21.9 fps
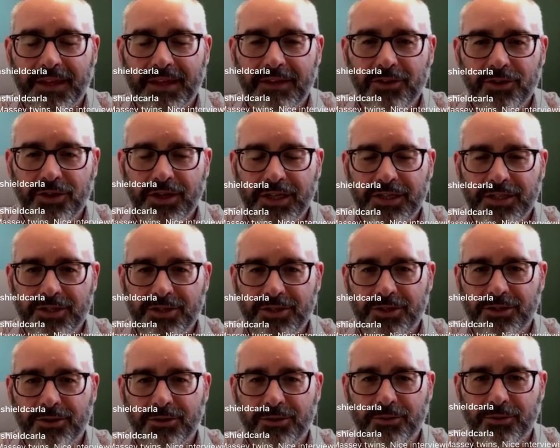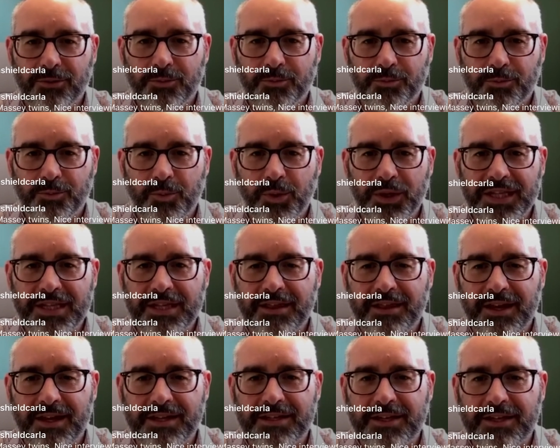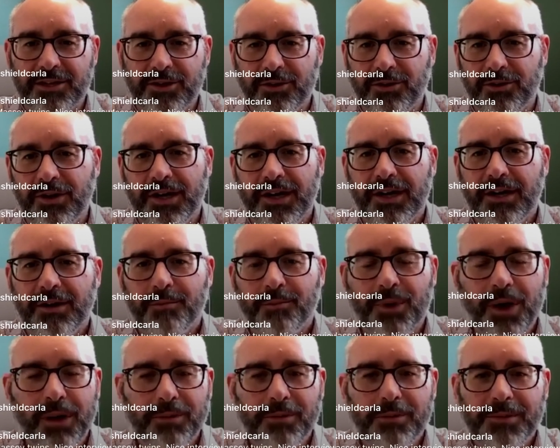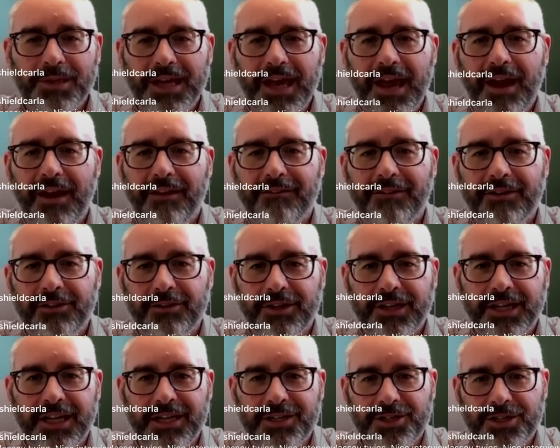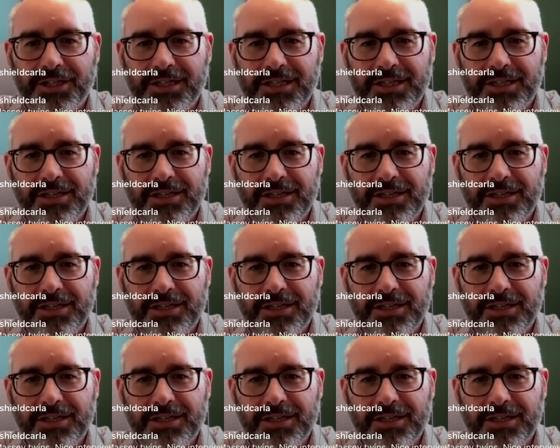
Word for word: you can do with things that you probably have in your kitchen.